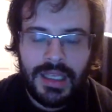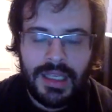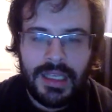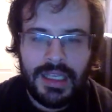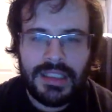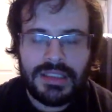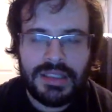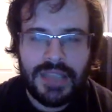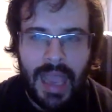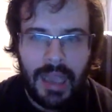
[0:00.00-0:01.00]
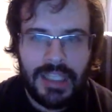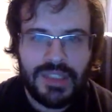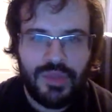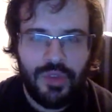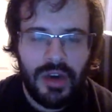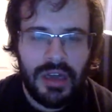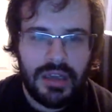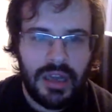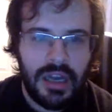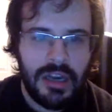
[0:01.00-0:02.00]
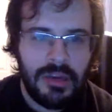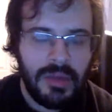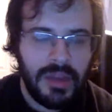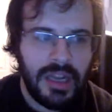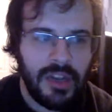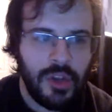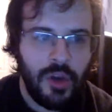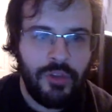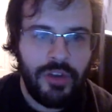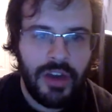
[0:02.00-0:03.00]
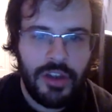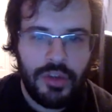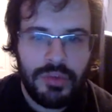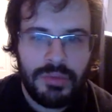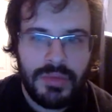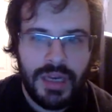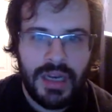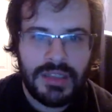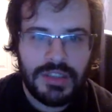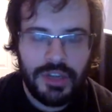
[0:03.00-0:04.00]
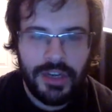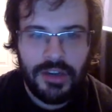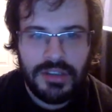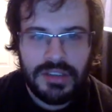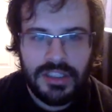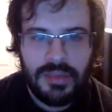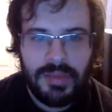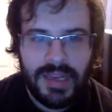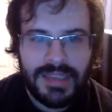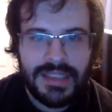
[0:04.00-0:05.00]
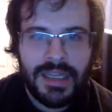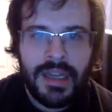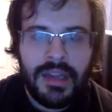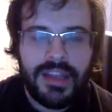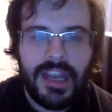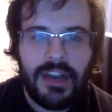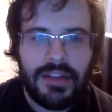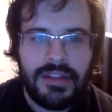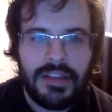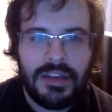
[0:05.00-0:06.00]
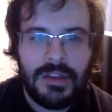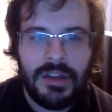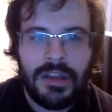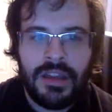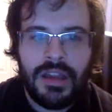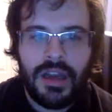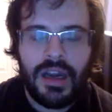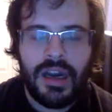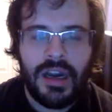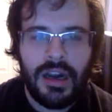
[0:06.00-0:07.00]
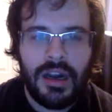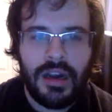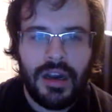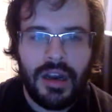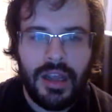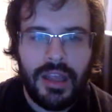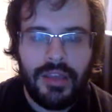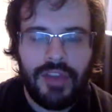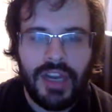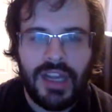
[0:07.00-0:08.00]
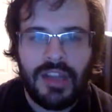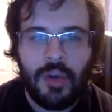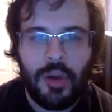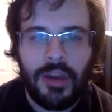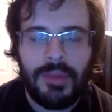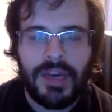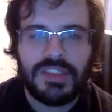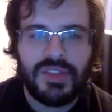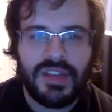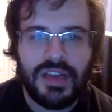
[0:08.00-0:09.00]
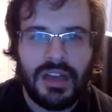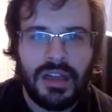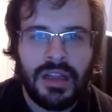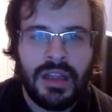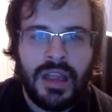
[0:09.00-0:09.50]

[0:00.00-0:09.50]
He's fought a lot of low volume strikers in the past. Darren Till, even a guy like Jorge Masvidal,